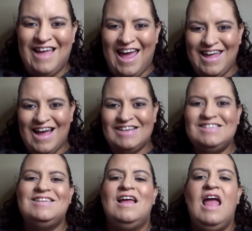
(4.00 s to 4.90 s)
Hi guys,
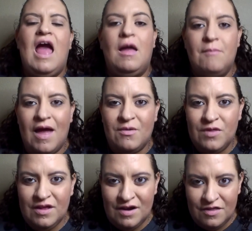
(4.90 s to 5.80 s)
I'm back with
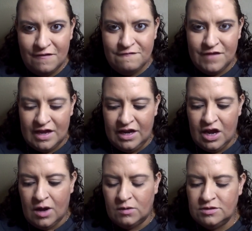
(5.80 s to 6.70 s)
another
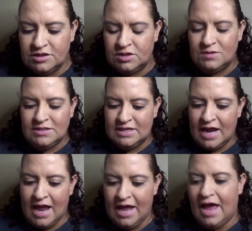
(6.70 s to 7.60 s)
video. So
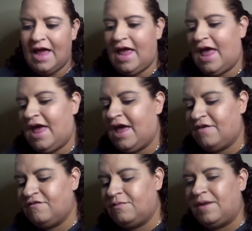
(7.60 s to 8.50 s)
today I have my